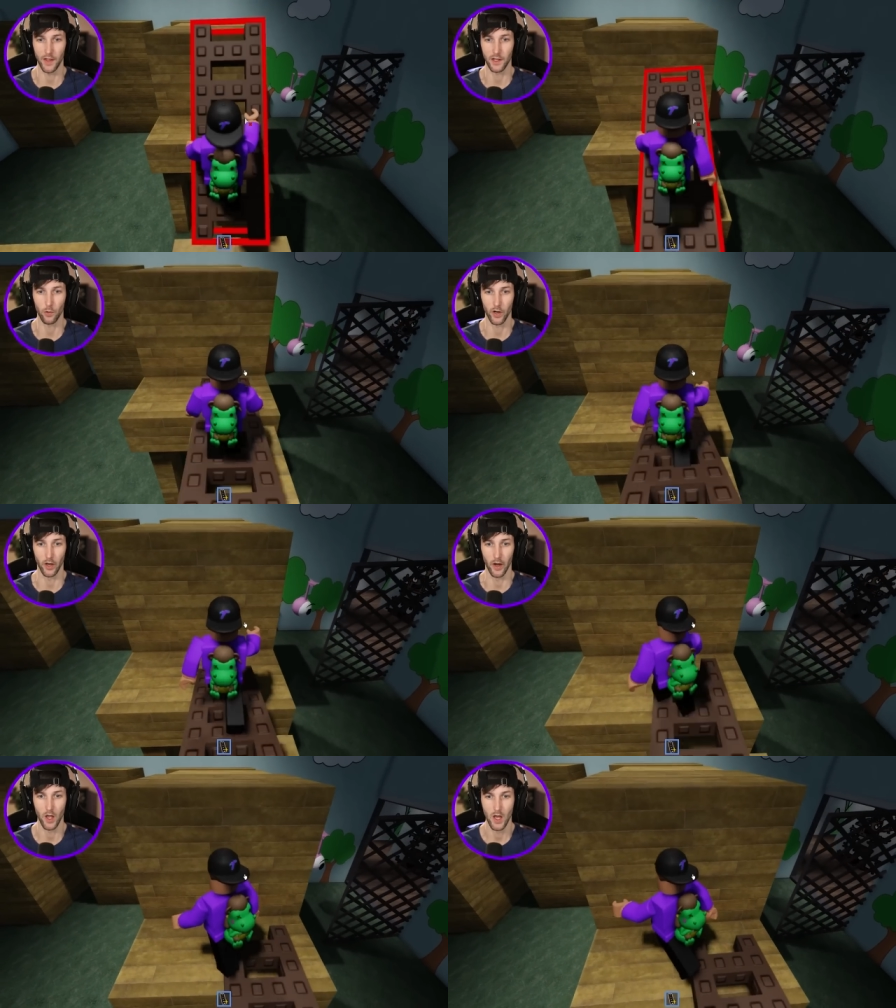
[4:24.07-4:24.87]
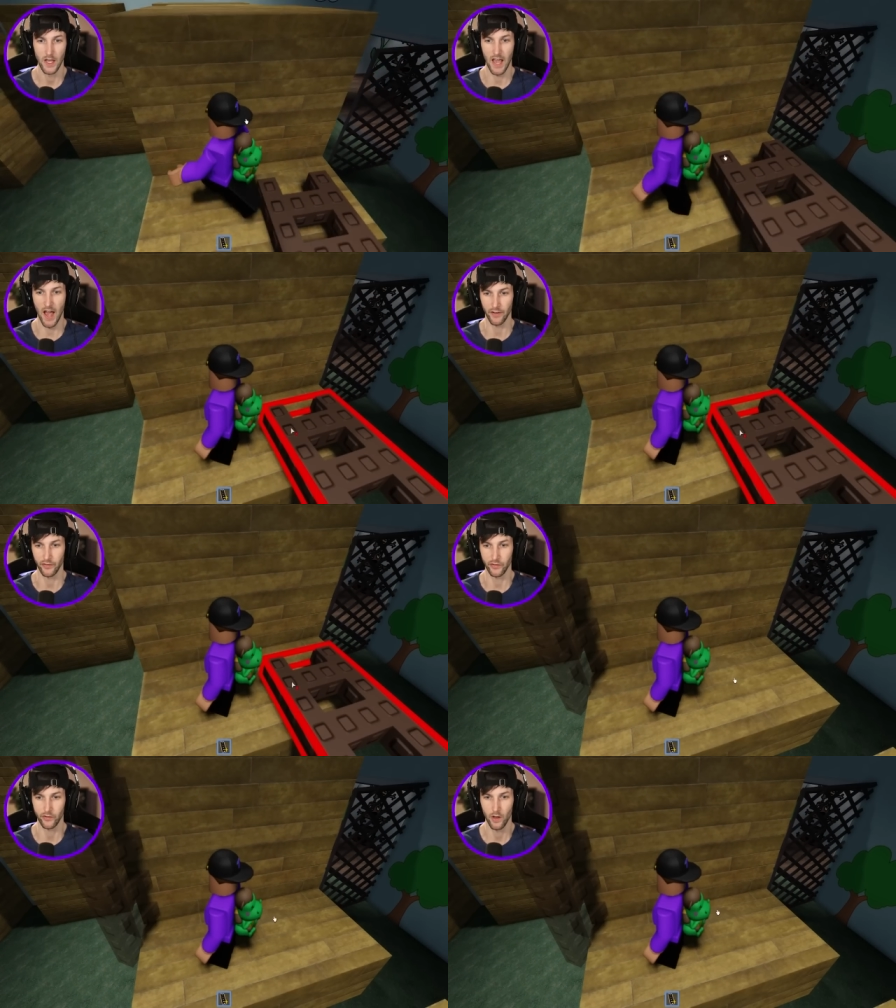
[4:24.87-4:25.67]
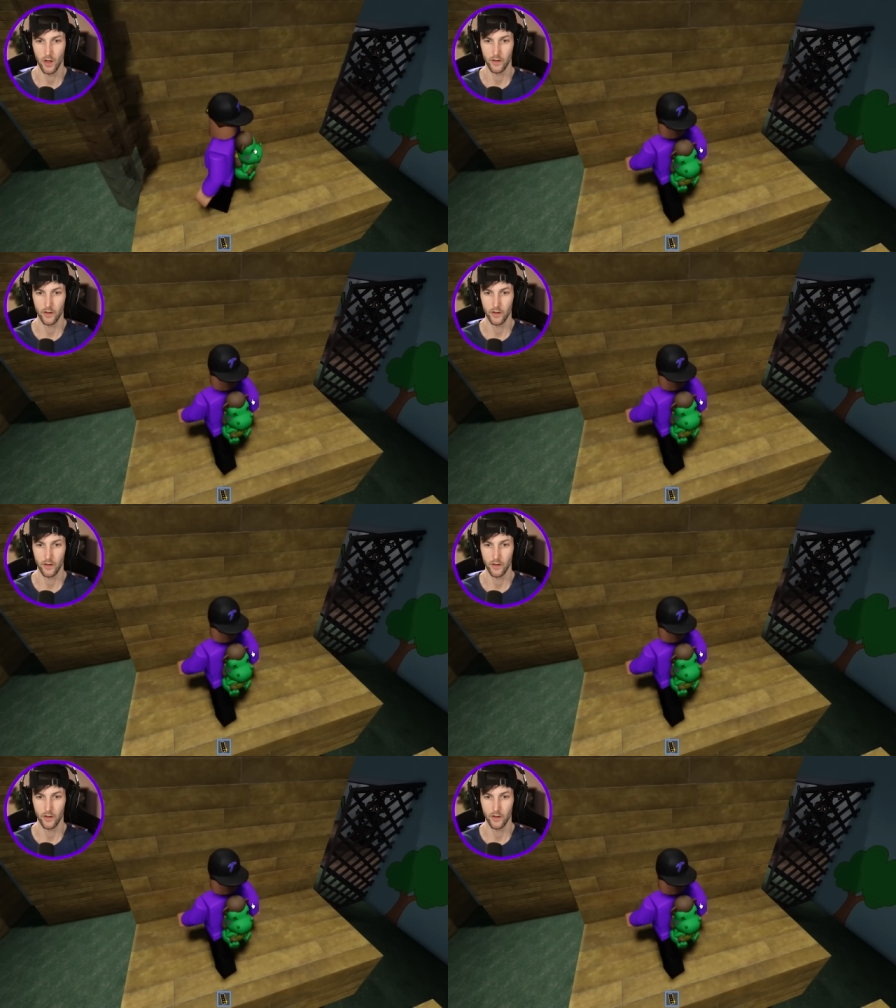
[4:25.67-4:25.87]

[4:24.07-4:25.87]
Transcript: I think we're good. Yes!